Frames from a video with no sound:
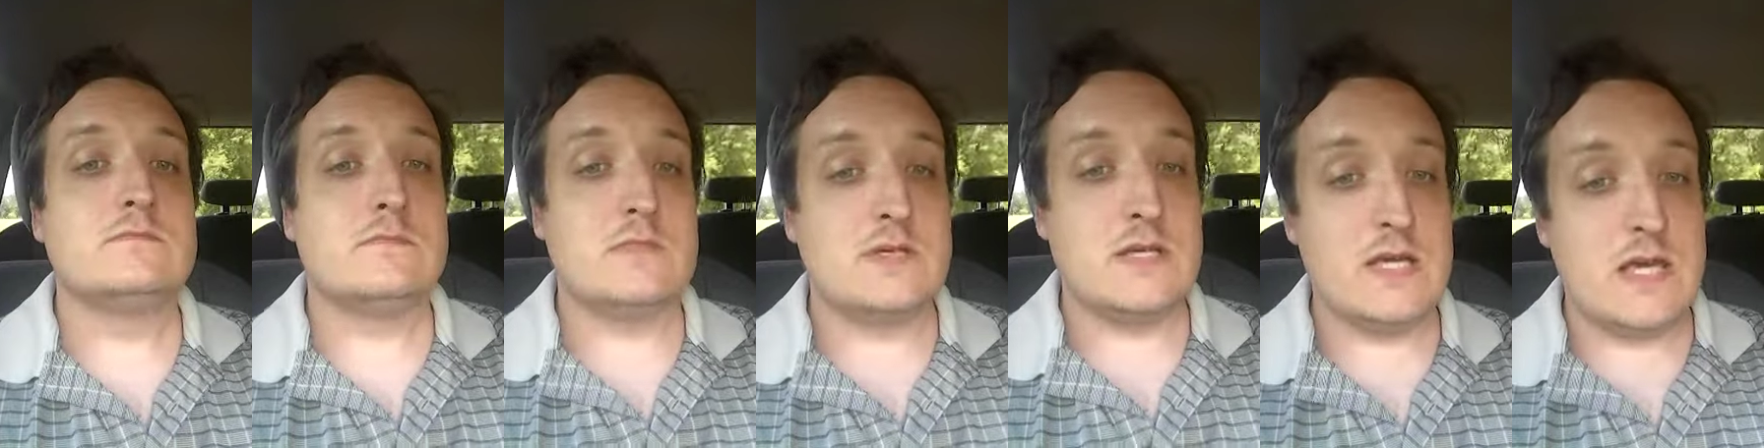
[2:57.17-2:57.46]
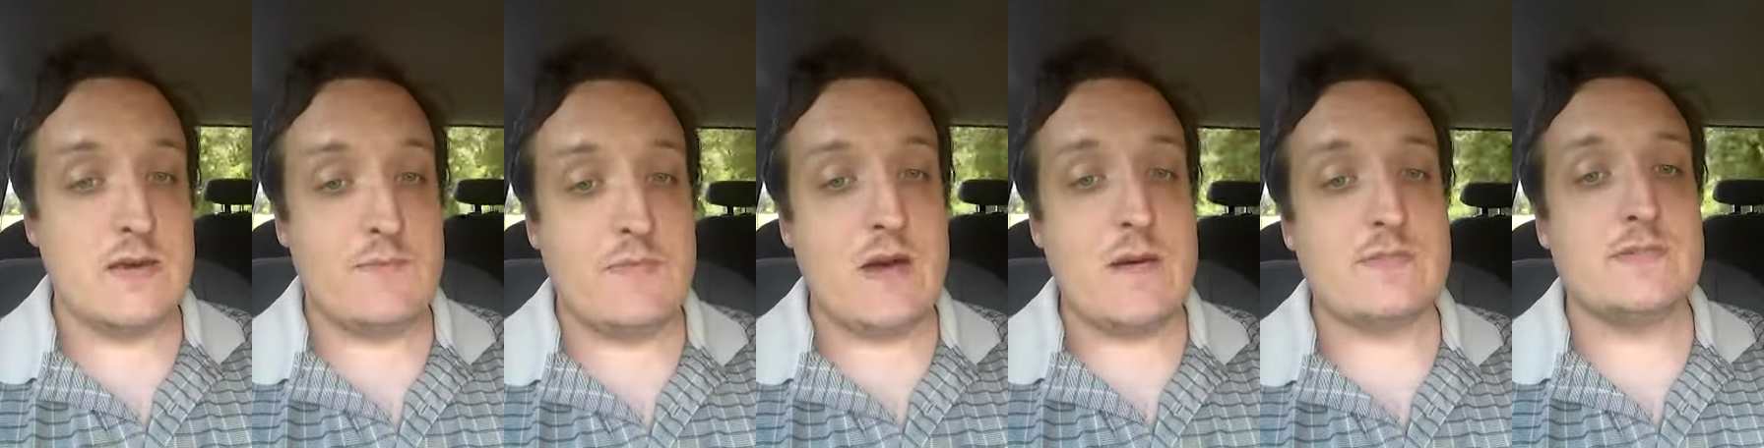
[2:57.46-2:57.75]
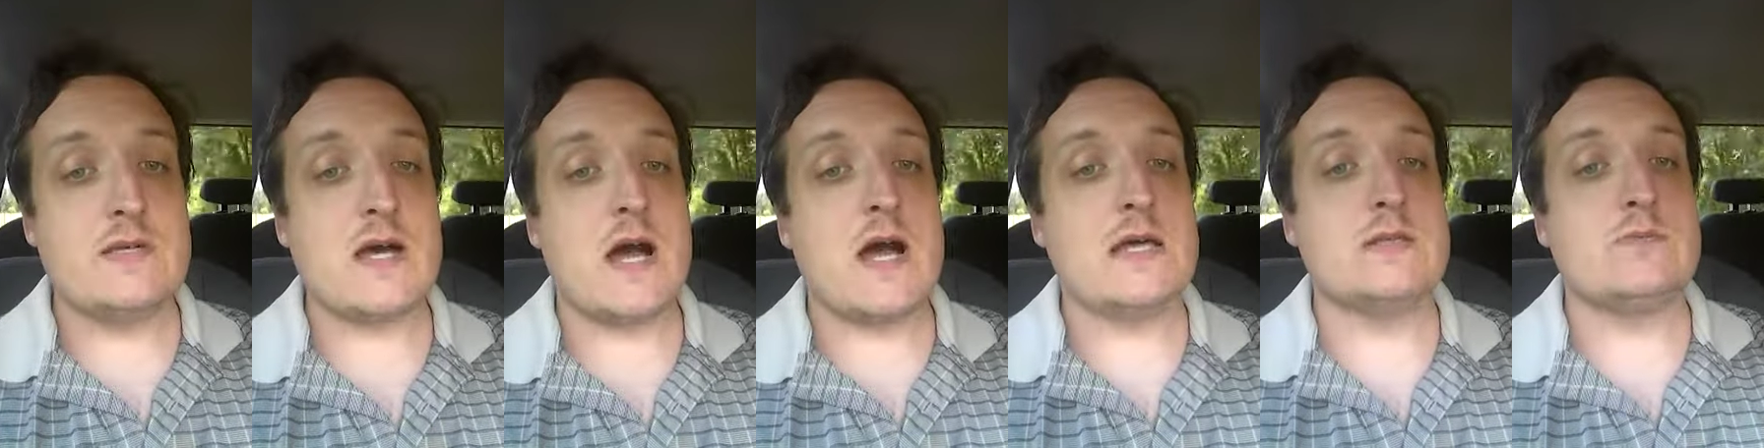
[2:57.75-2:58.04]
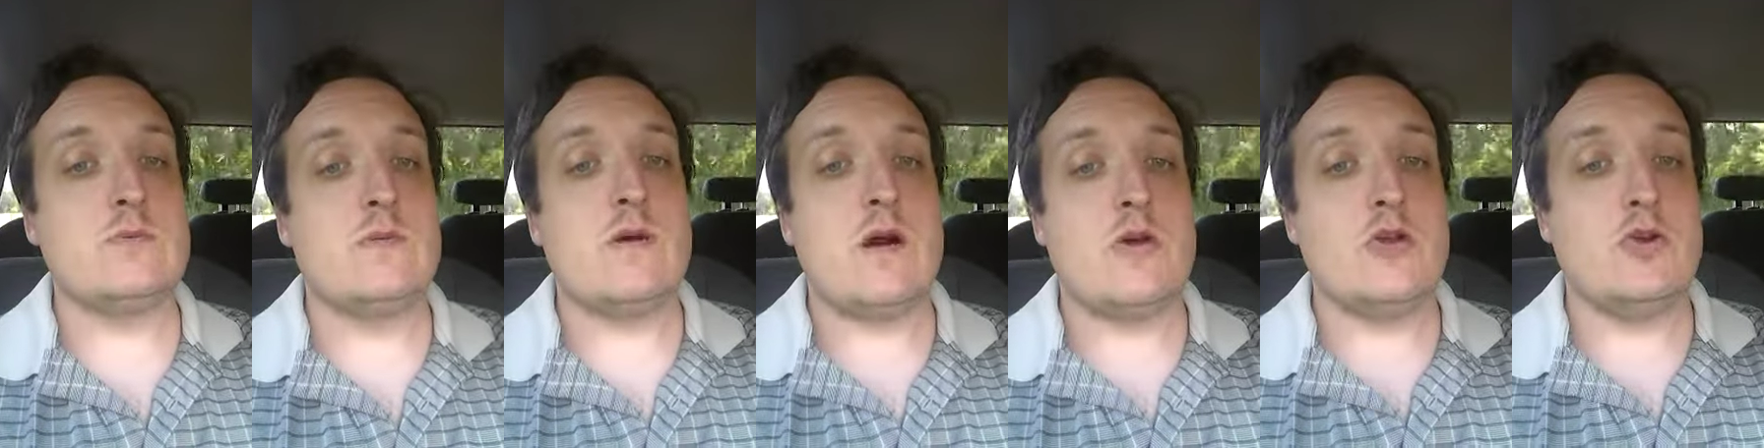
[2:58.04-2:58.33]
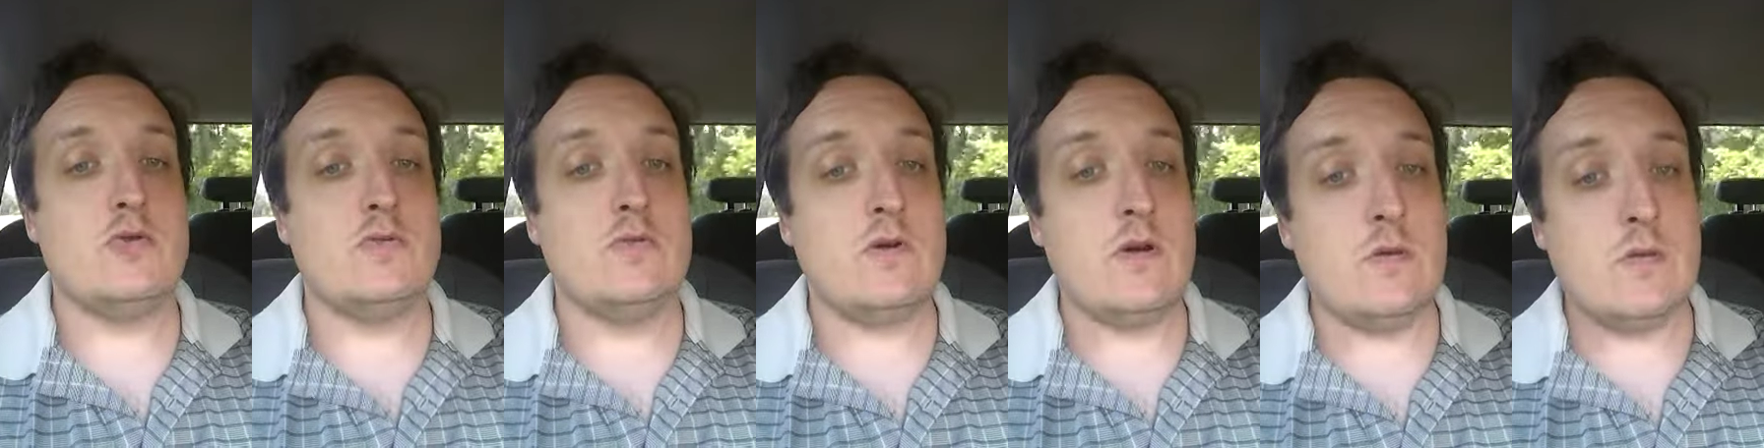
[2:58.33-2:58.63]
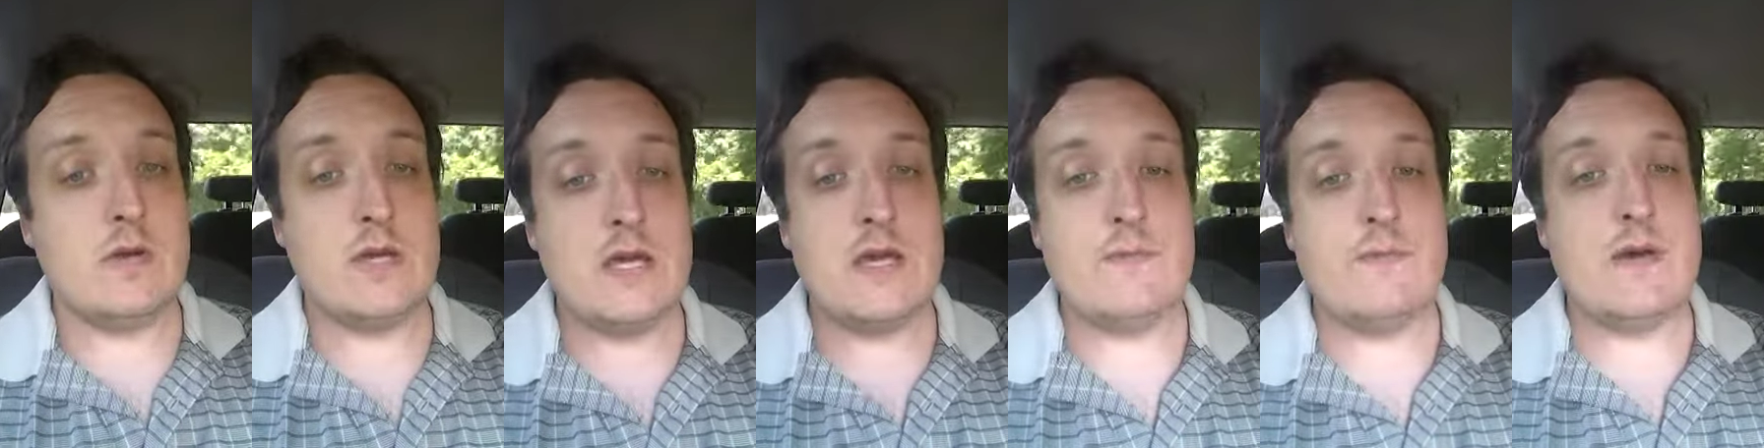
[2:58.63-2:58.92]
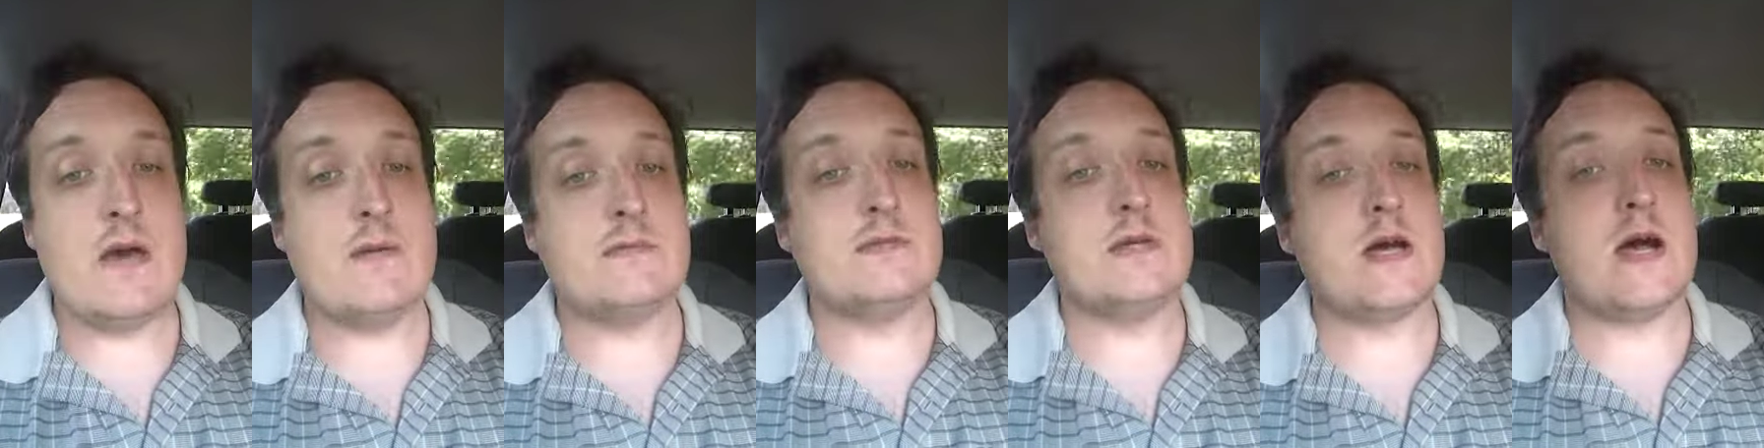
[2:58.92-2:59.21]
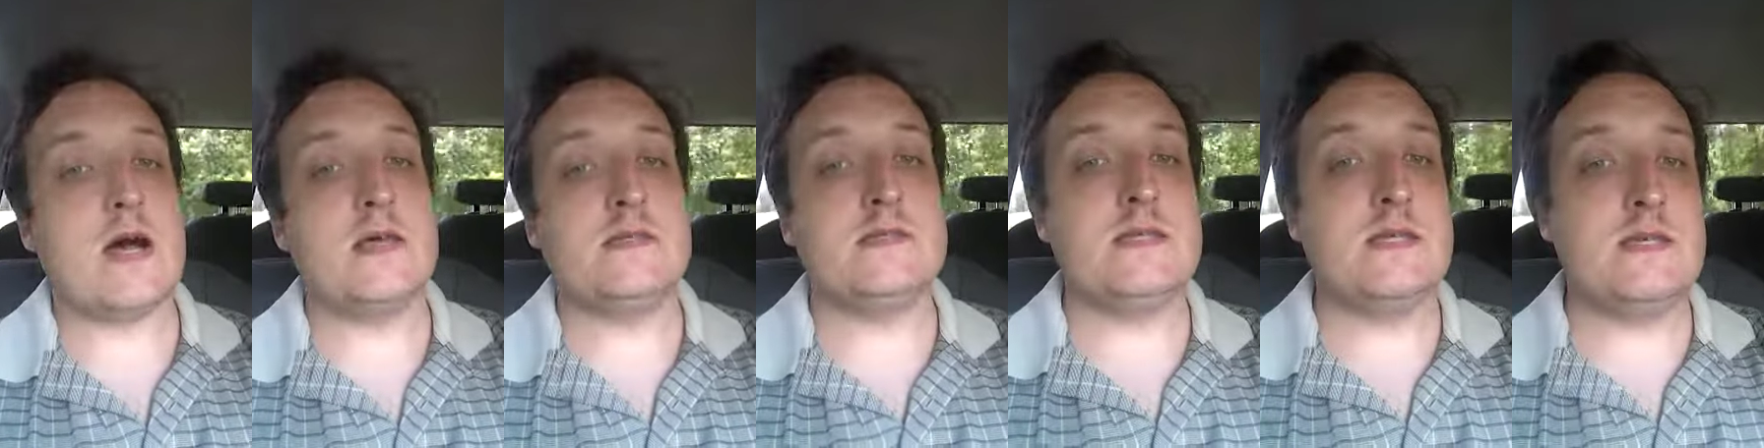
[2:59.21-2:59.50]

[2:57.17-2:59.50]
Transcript: Get baptized with all your get baptized